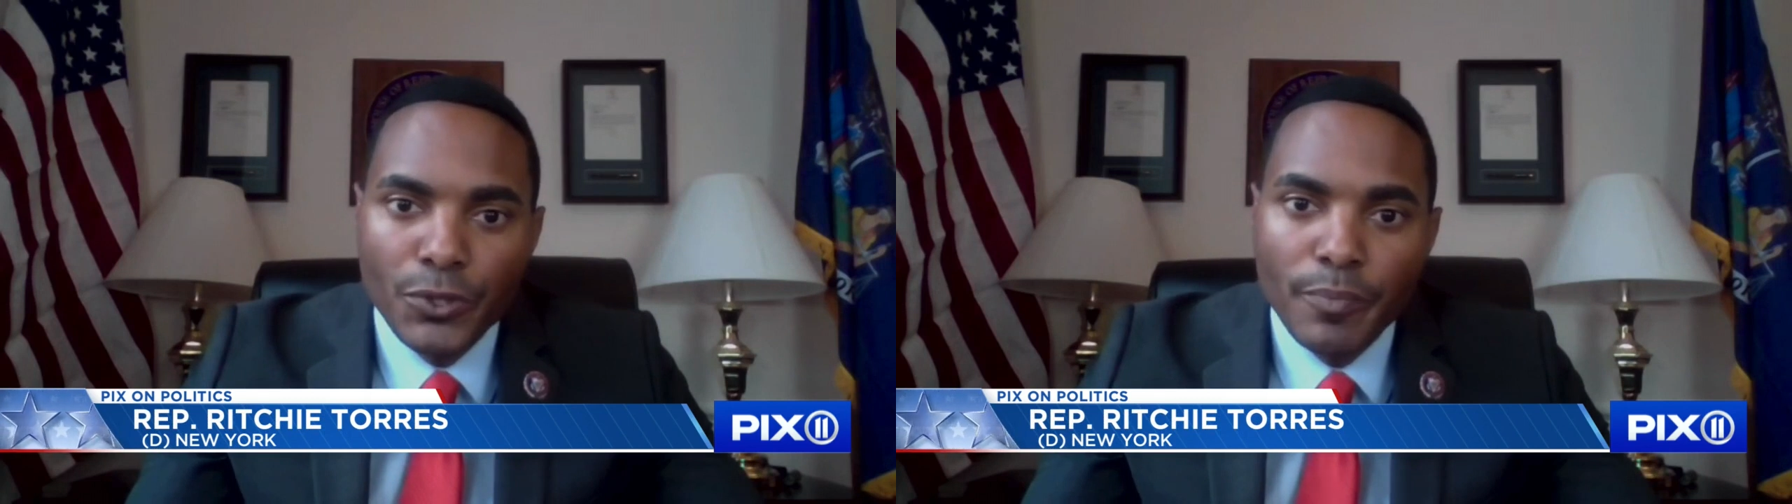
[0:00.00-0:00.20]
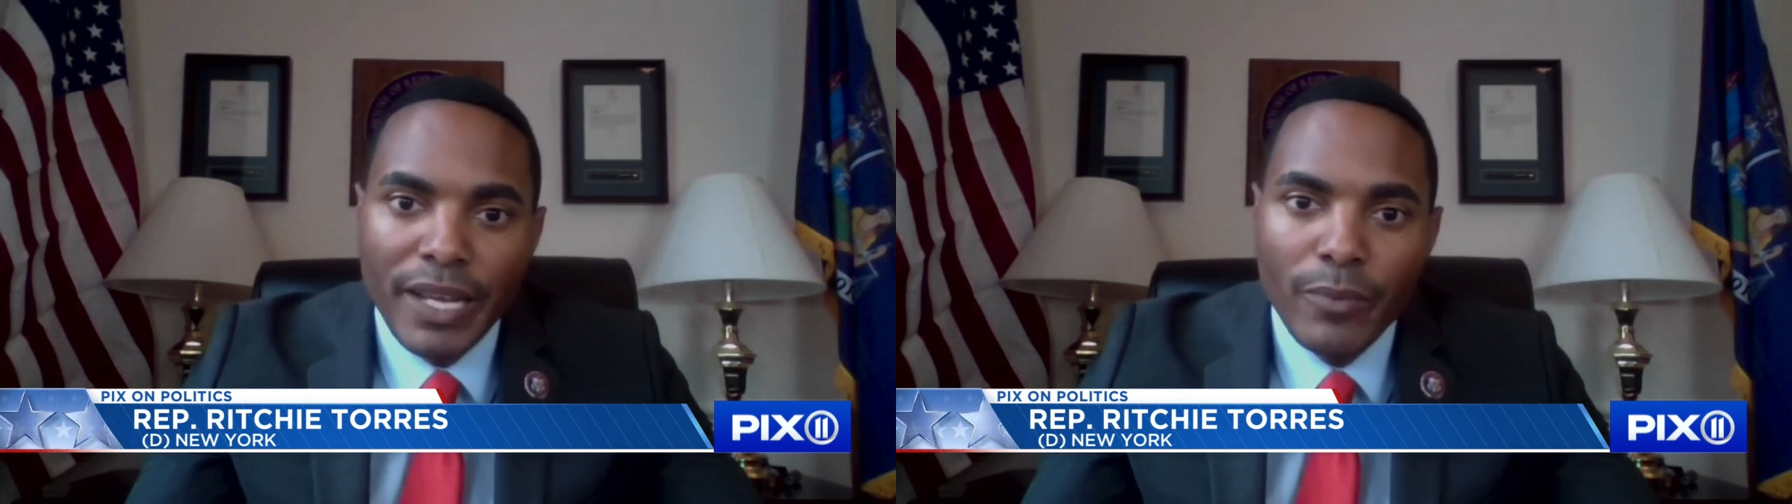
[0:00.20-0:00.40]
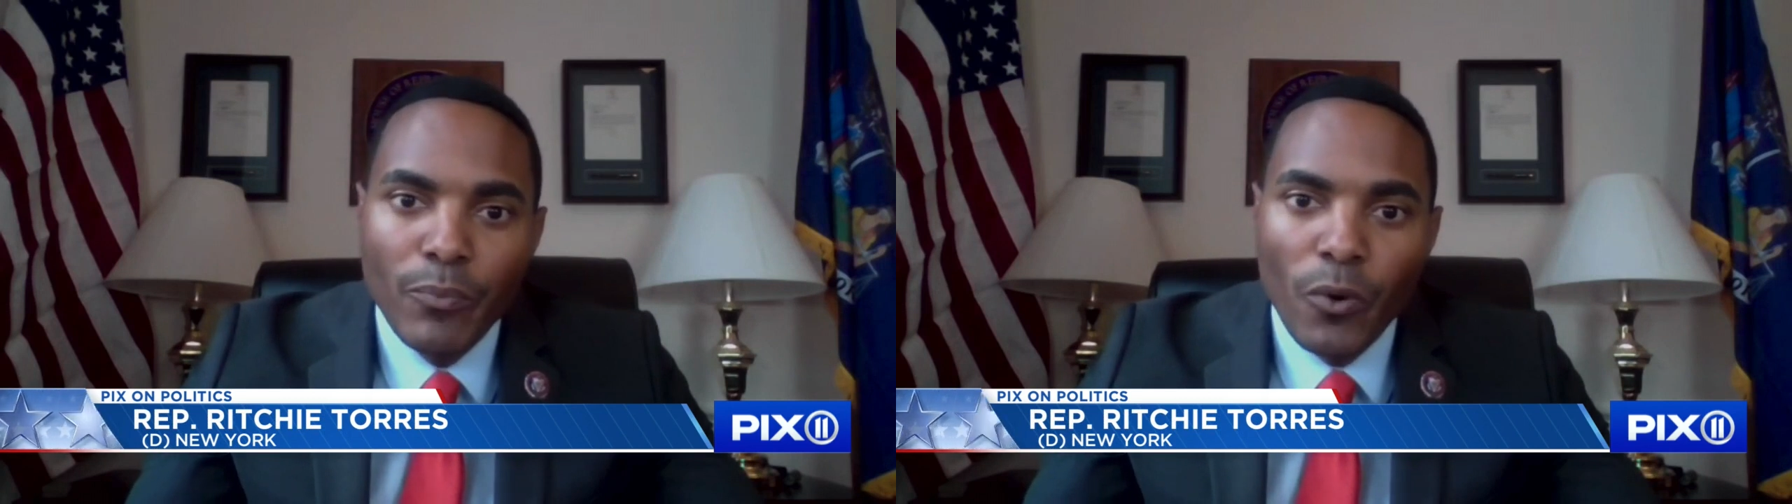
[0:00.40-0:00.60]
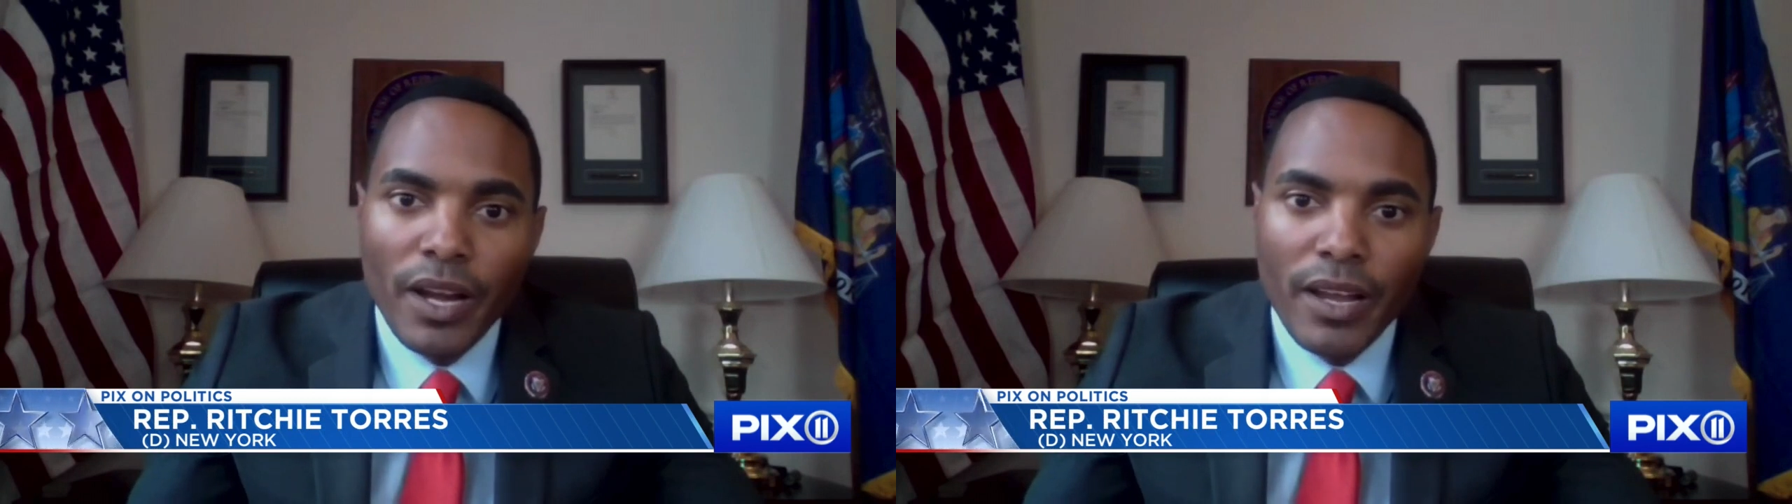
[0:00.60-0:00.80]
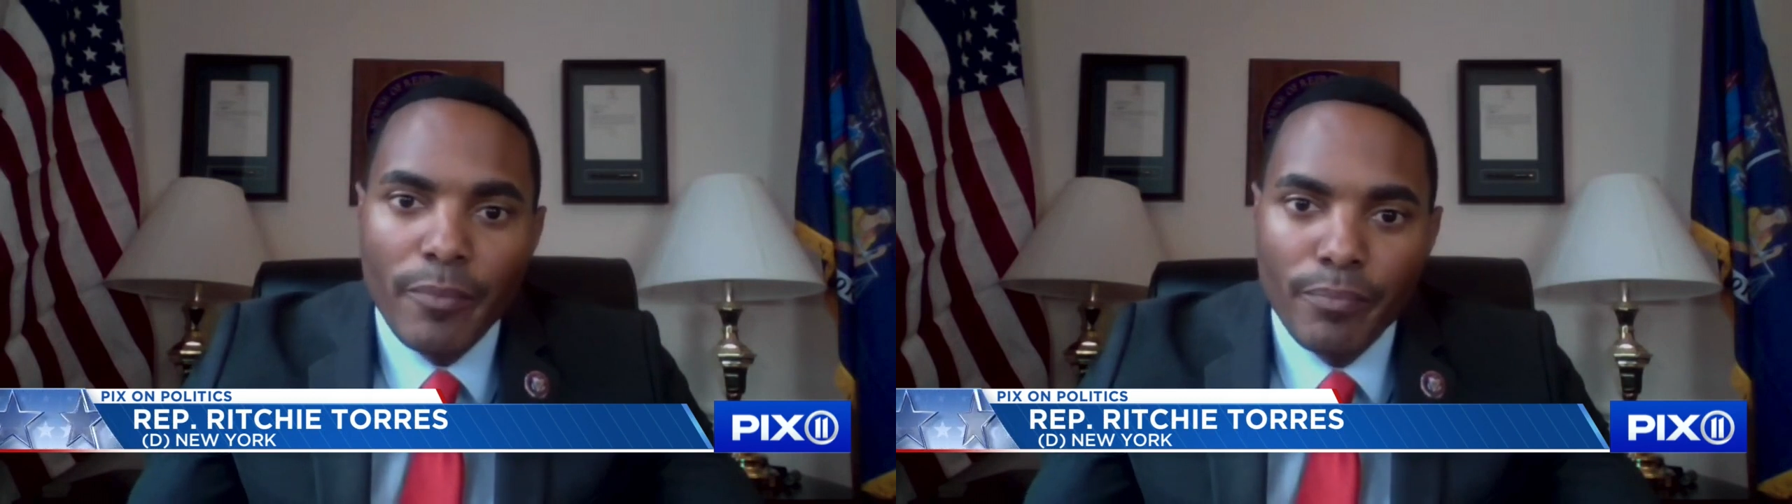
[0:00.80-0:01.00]
should make
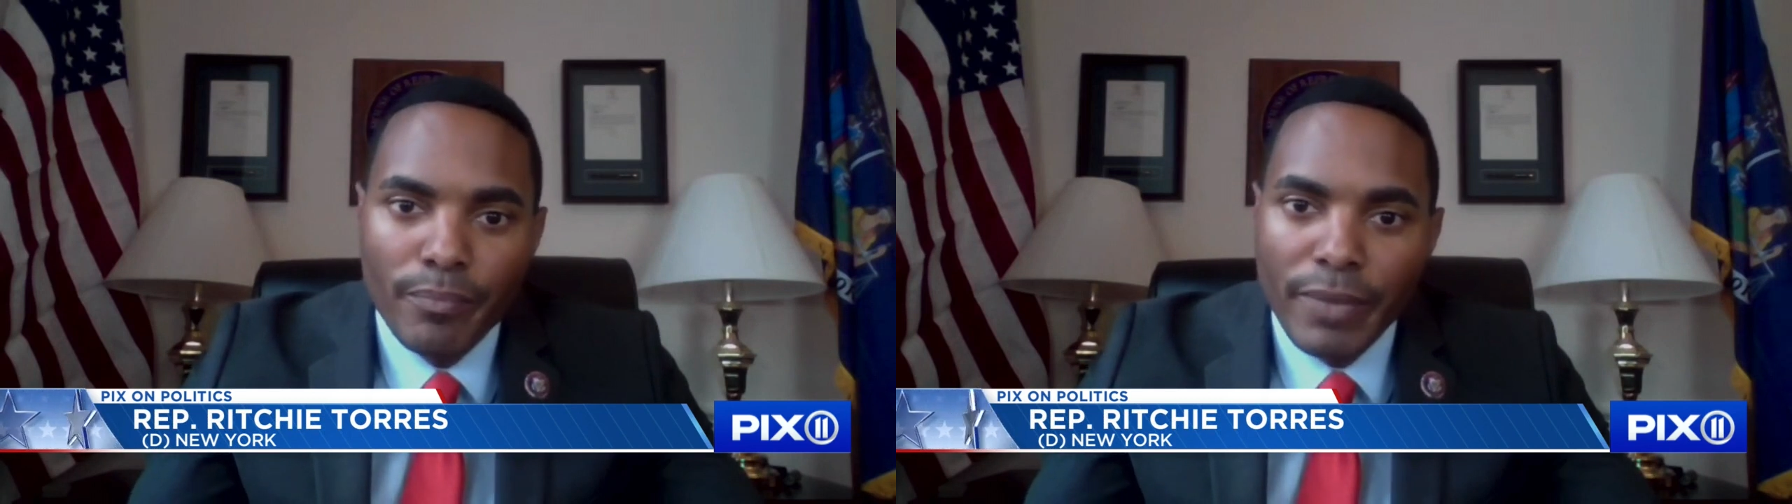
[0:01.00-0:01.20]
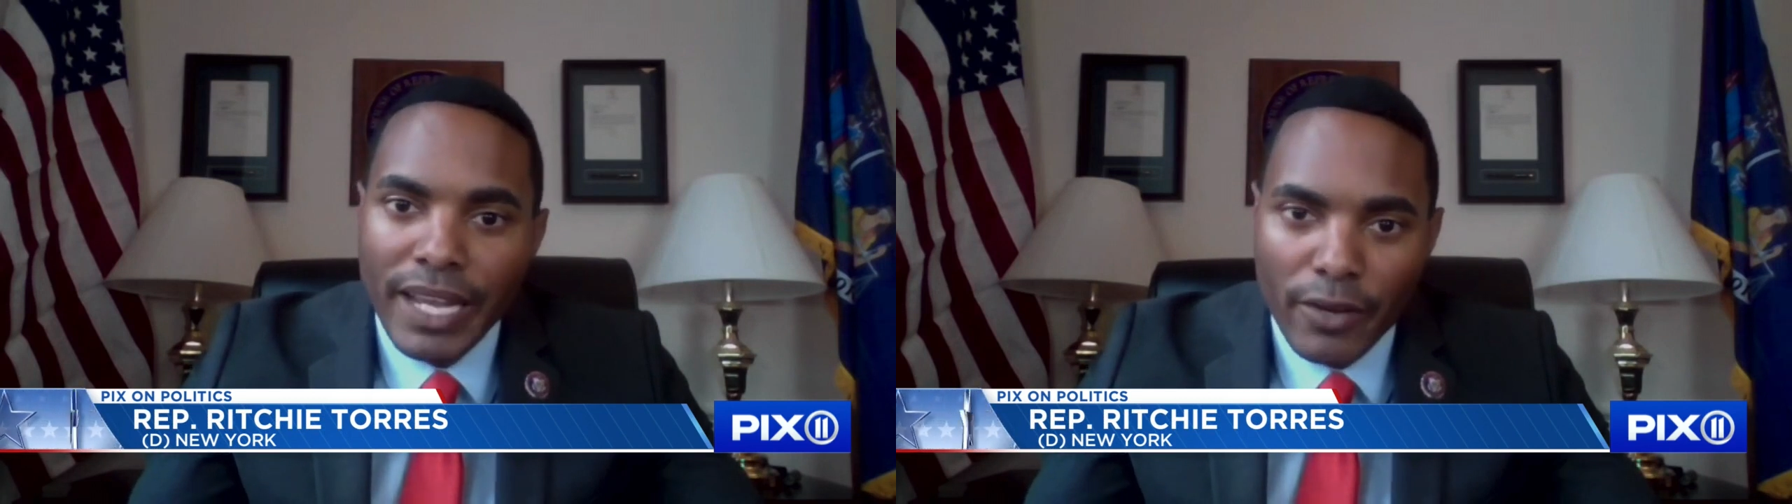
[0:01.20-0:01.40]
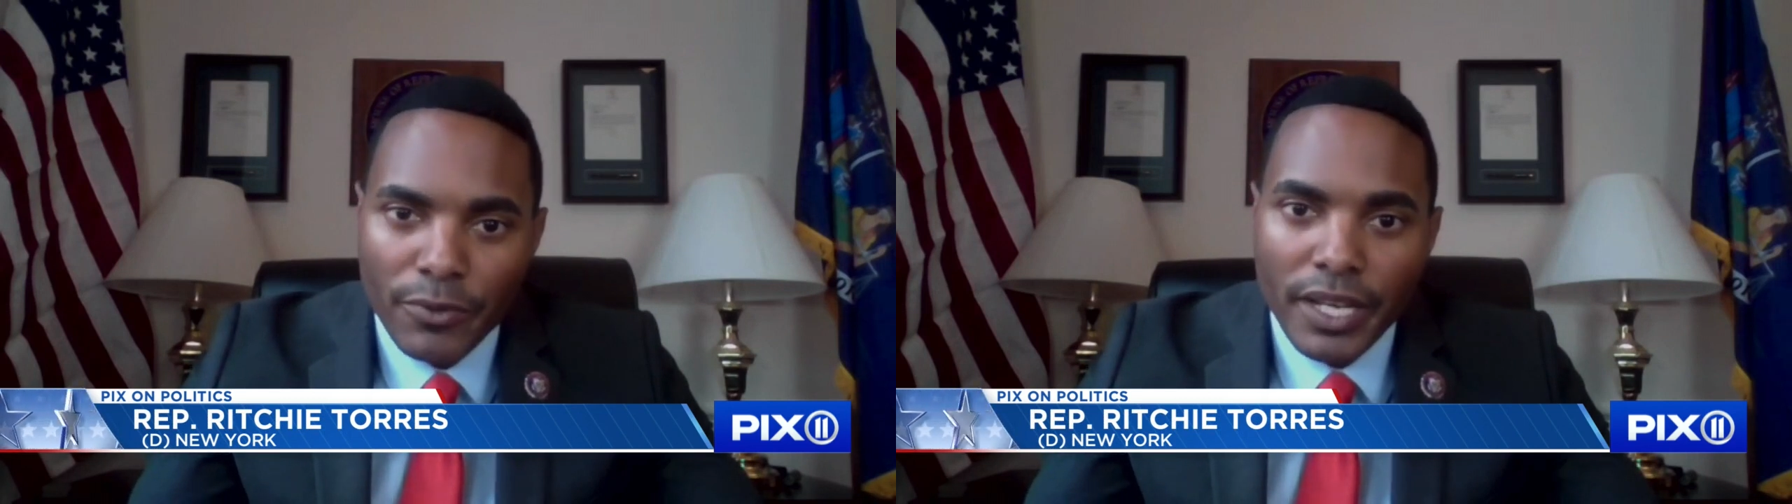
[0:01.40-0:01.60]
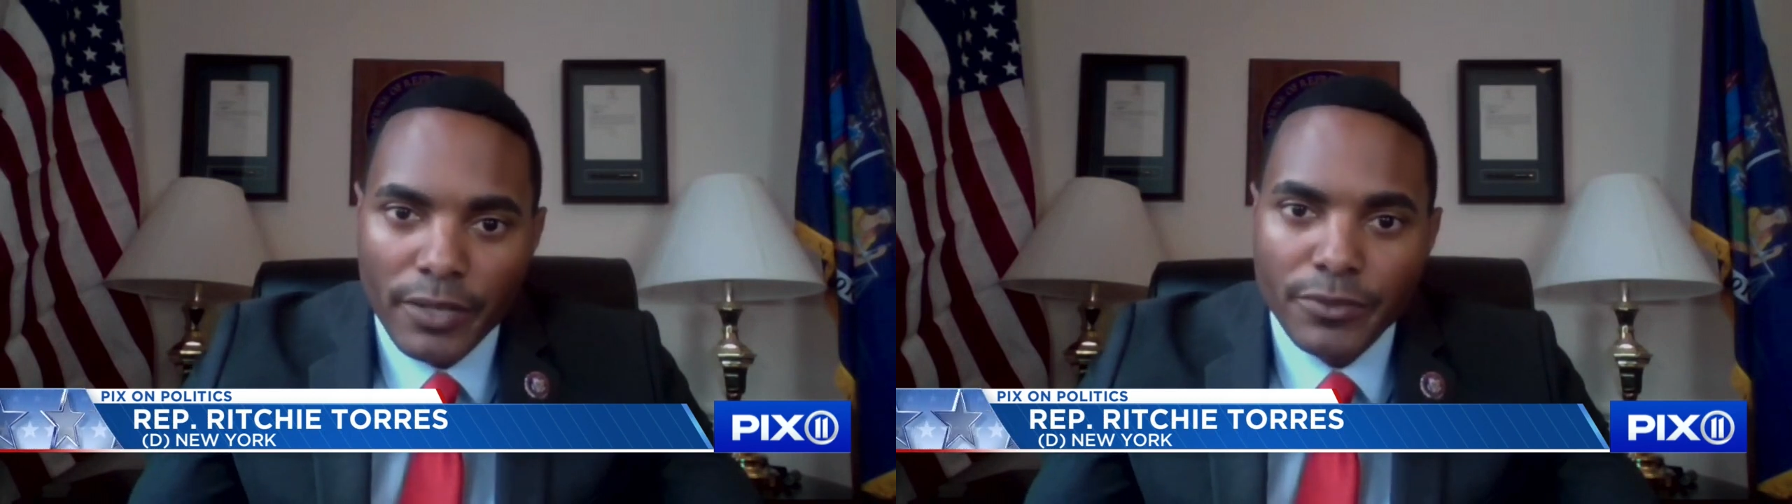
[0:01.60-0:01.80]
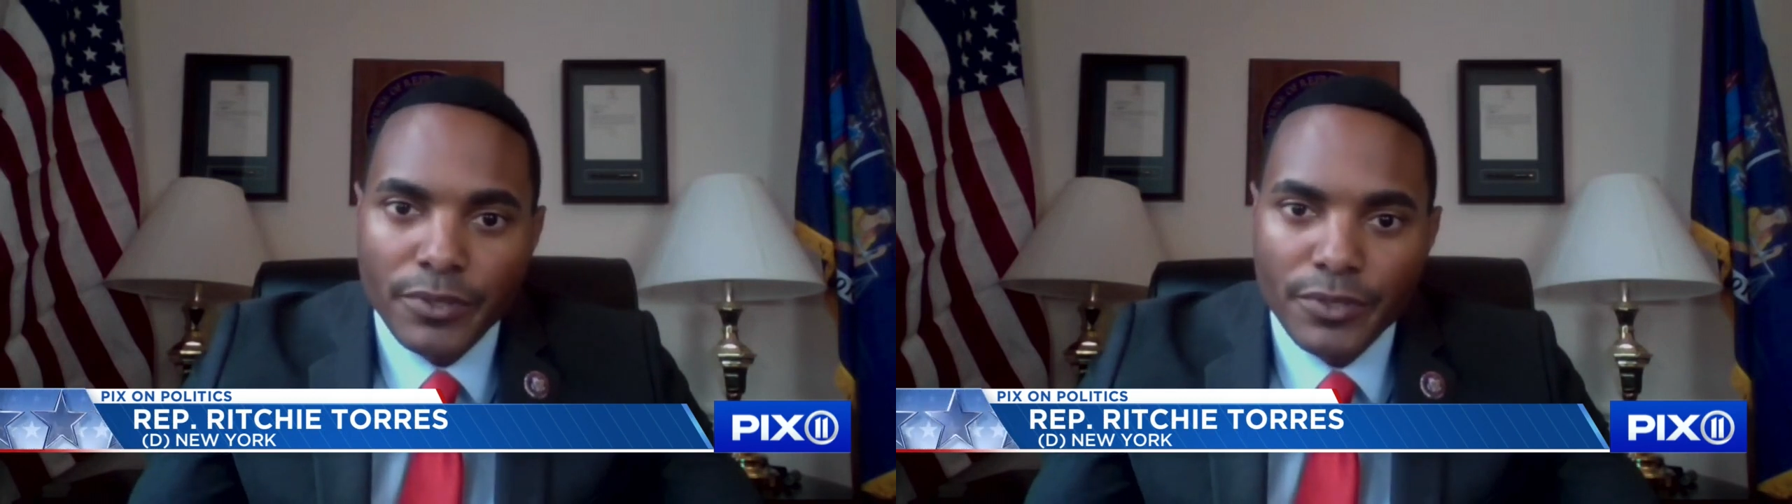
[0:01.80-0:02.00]
more, make every
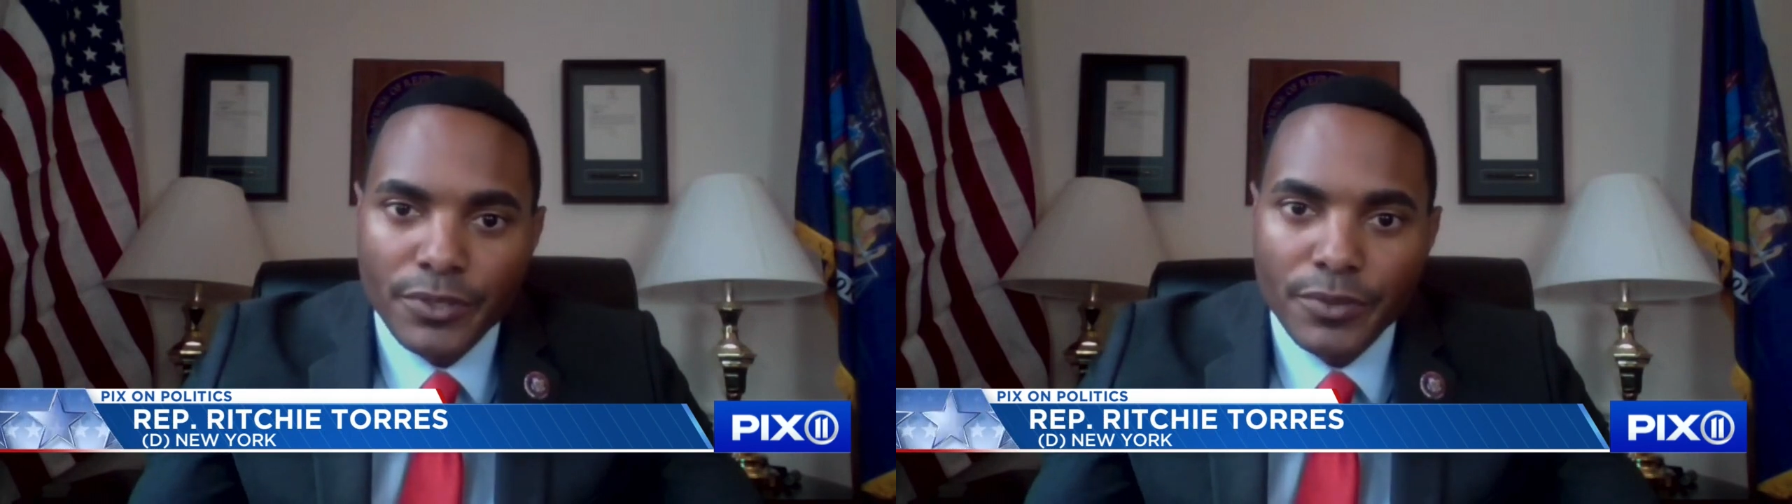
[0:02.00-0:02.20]
effort